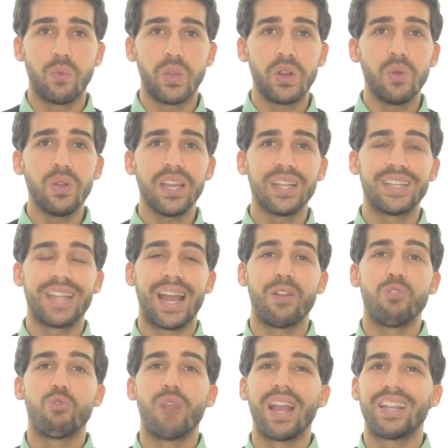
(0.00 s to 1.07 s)
we don't get
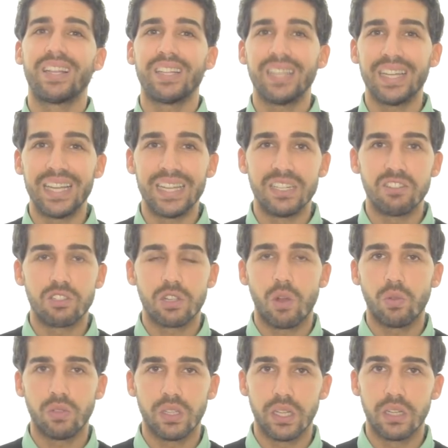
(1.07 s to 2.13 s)
directly
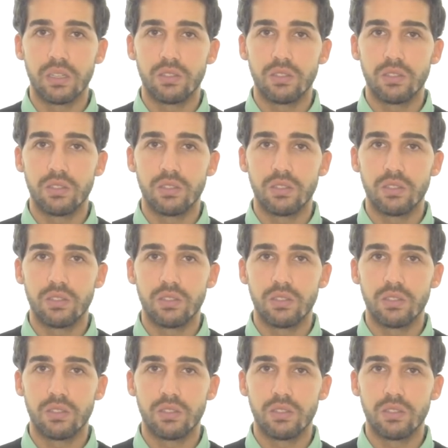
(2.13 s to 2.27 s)
insulted.